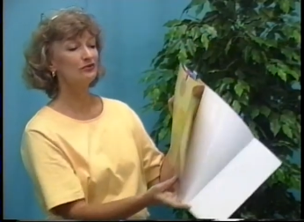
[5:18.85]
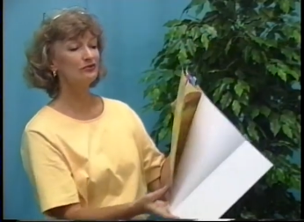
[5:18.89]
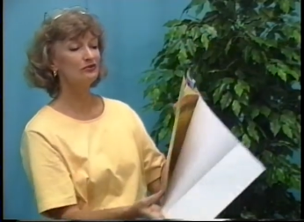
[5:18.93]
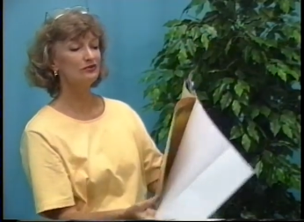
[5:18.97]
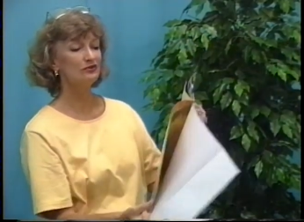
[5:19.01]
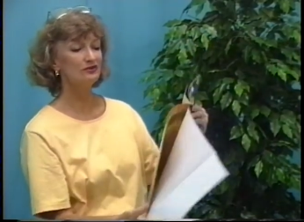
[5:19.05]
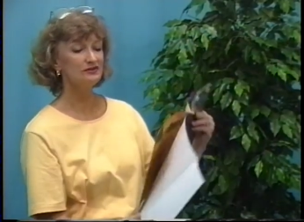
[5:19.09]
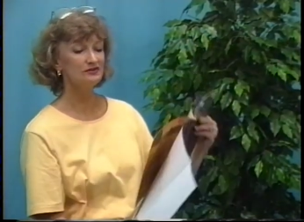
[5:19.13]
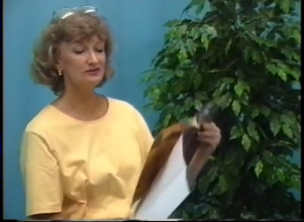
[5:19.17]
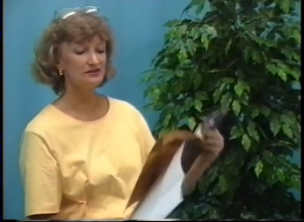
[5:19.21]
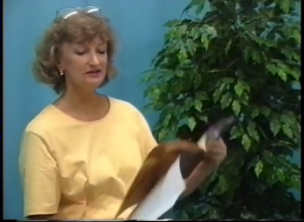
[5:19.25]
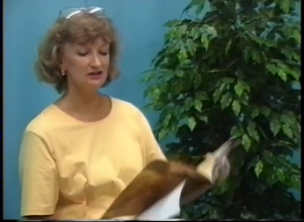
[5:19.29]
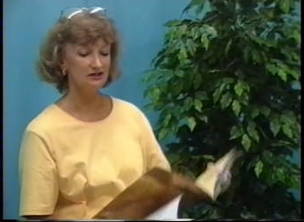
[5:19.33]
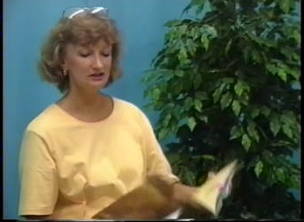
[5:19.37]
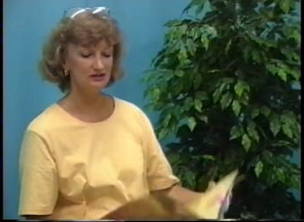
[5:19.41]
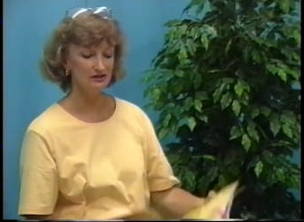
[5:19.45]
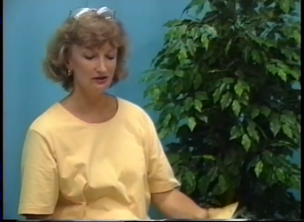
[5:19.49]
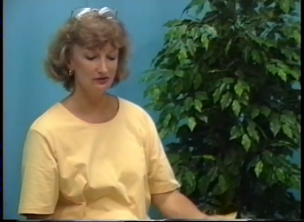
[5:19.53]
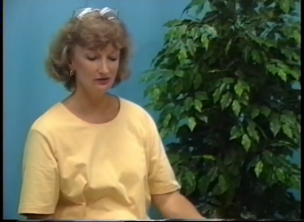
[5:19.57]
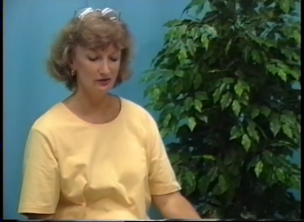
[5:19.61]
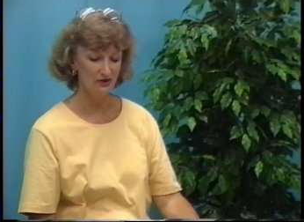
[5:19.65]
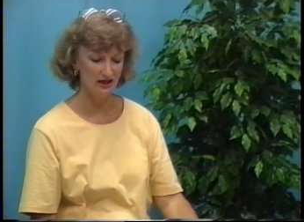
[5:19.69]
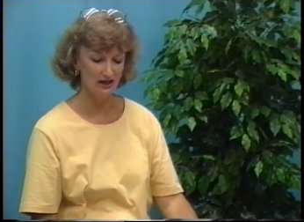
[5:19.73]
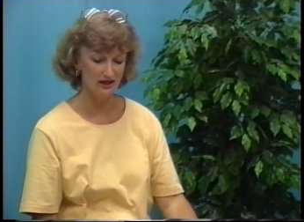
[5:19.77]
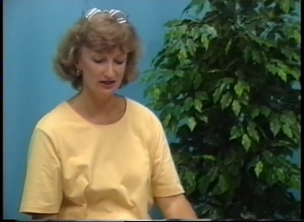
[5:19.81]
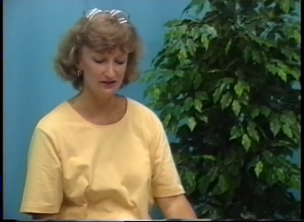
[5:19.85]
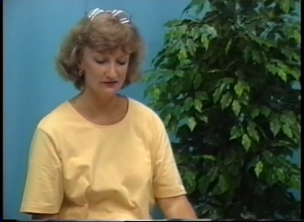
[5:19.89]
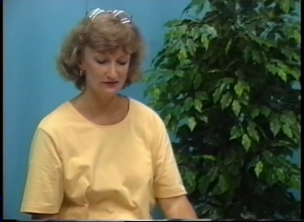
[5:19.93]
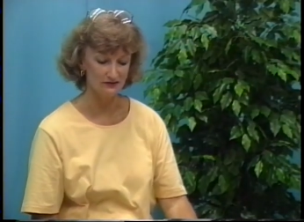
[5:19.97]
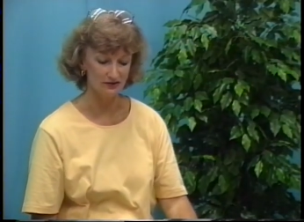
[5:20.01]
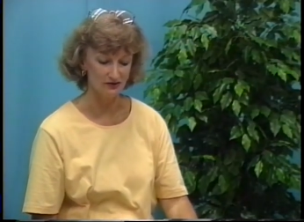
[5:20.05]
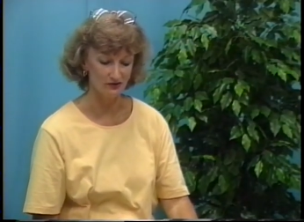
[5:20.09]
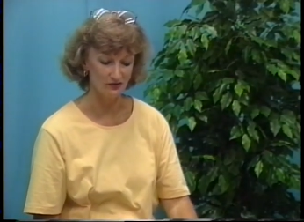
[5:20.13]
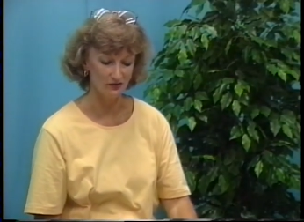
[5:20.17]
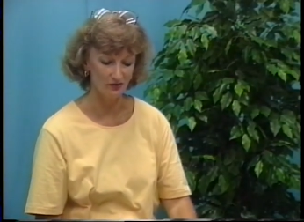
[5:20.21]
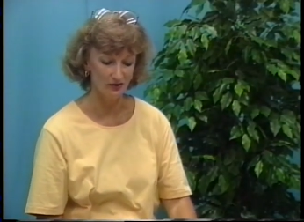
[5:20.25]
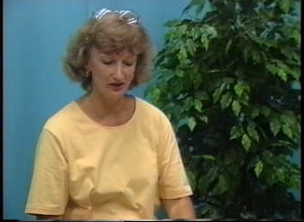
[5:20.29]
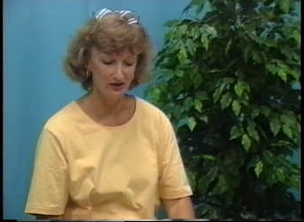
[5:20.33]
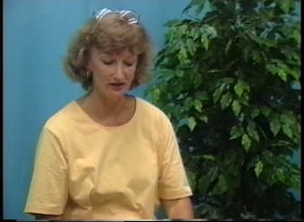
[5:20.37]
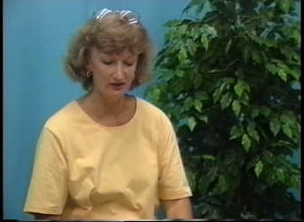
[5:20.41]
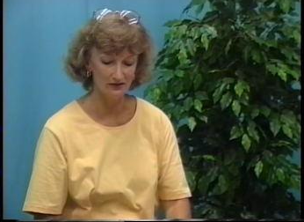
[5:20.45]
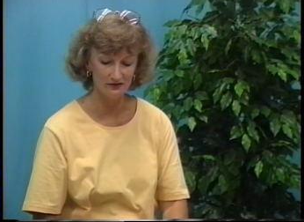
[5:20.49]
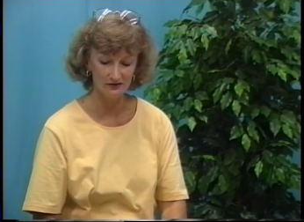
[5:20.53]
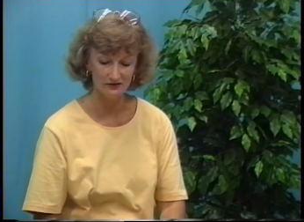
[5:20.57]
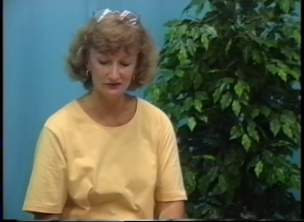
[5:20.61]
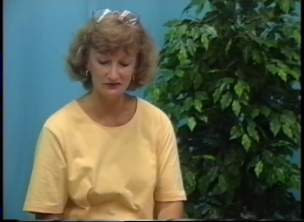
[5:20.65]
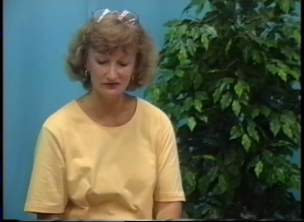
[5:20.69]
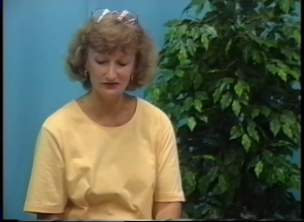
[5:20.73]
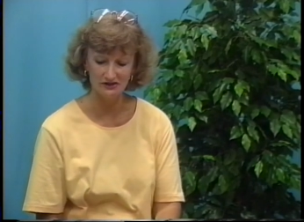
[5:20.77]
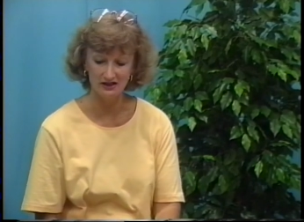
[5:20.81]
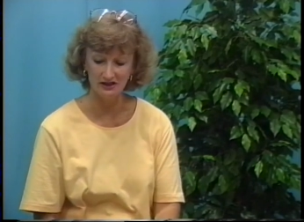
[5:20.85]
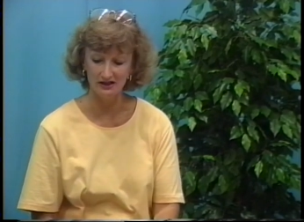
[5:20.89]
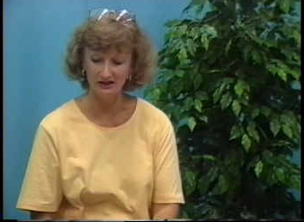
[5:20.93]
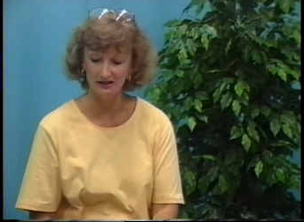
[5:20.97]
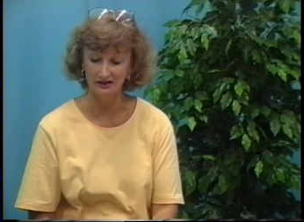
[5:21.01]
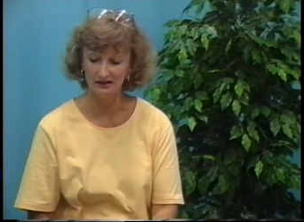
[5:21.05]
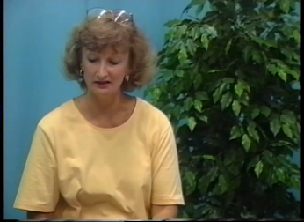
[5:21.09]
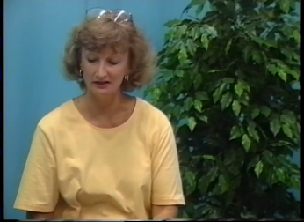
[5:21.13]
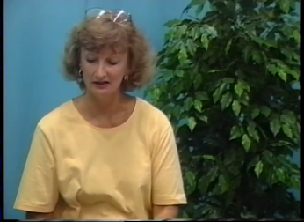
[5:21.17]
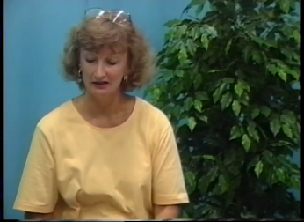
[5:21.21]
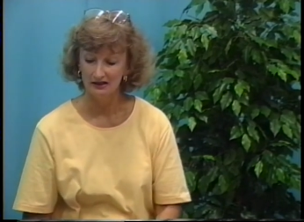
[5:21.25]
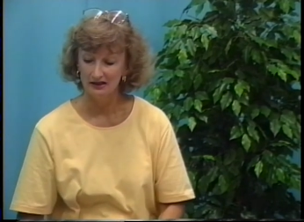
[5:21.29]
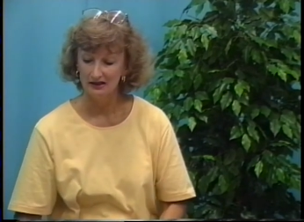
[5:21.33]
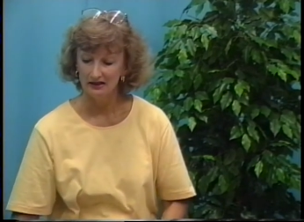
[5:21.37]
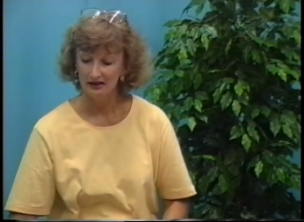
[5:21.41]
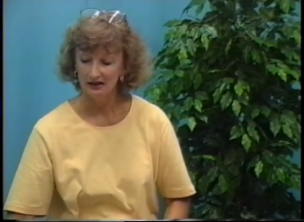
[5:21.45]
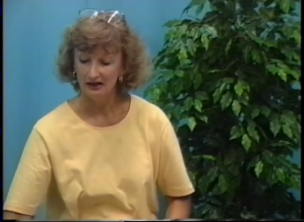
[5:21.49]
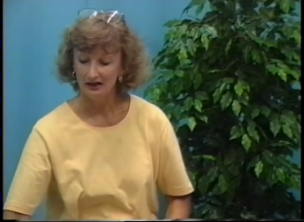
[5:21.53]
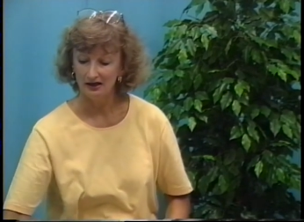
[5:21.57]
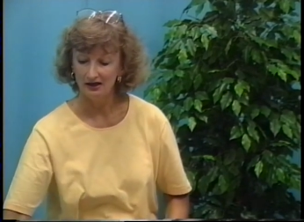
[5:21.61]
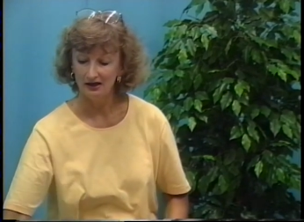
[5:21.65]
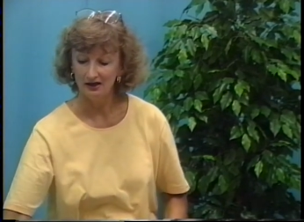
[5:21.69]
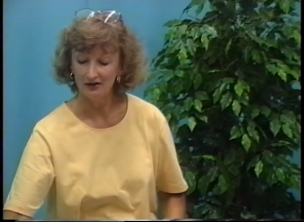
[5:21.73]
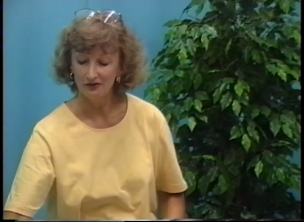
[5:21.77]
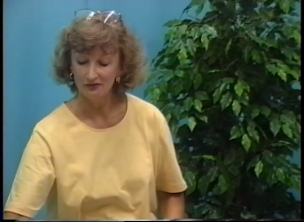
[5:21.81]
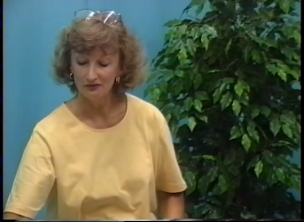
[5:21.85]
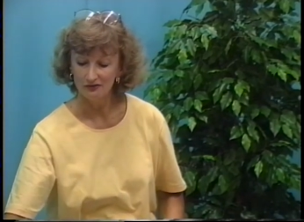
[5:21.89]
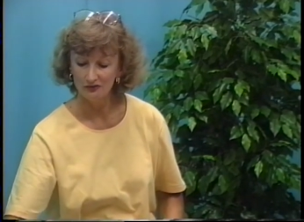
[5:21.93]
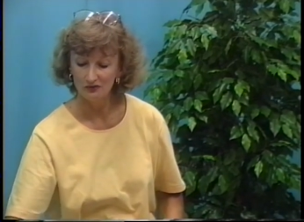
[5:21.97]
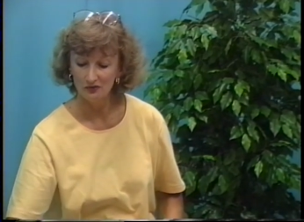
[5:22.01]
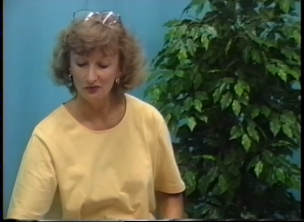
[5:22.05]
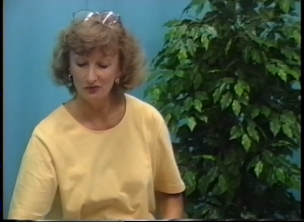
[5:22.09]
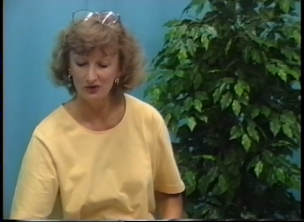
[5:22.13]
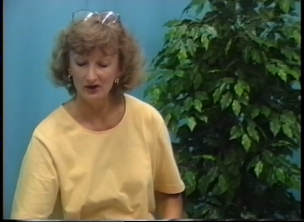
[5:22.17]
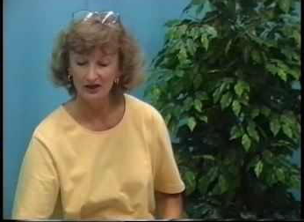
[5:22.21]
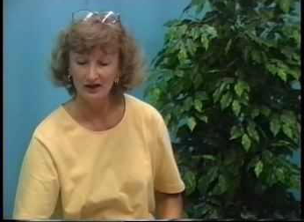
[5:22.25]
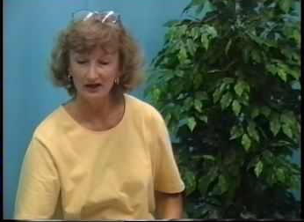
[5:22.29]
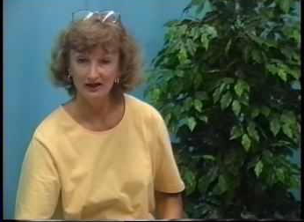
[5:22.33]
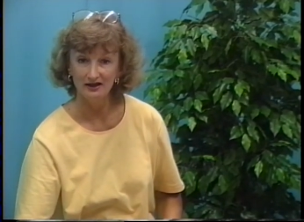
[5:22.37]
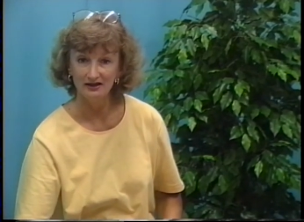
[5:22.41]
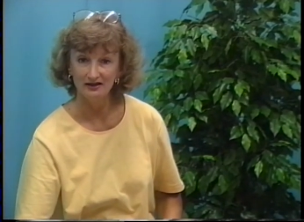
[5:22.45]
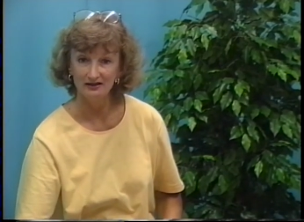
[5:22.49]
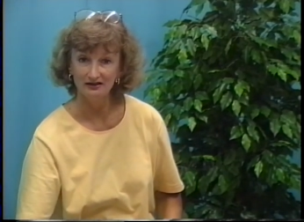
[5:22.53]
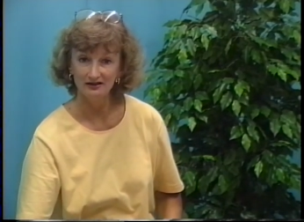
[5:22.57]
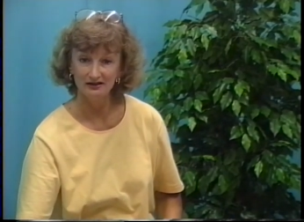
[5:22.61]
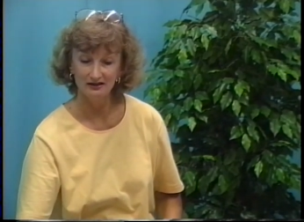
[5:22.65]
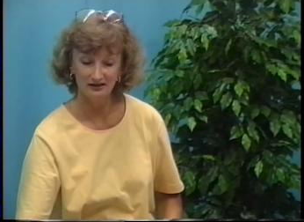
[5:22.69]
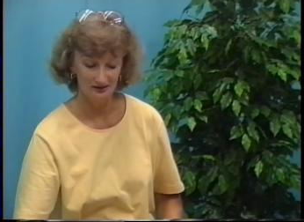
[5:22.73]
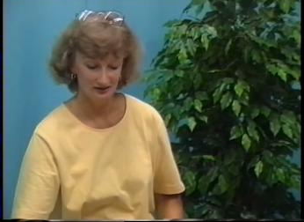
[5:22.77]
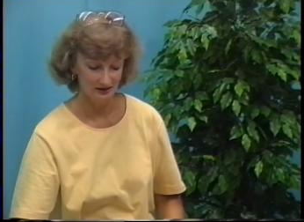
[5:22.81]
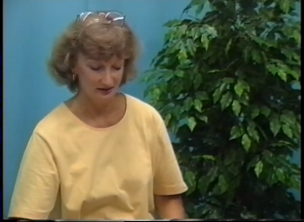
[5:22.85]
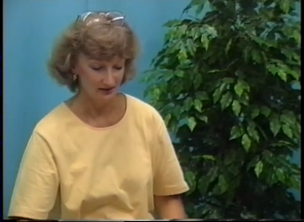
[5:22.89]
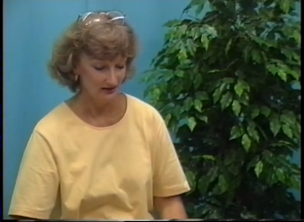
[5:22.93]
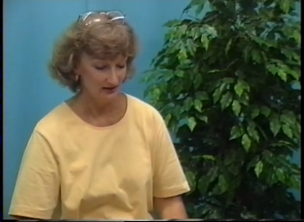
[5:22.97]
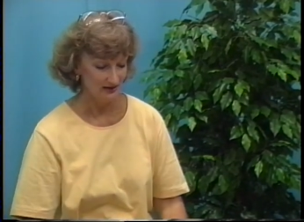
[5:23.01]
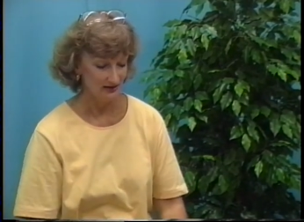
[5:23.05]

Christy gains a great understanding uh, for Eddie Lee,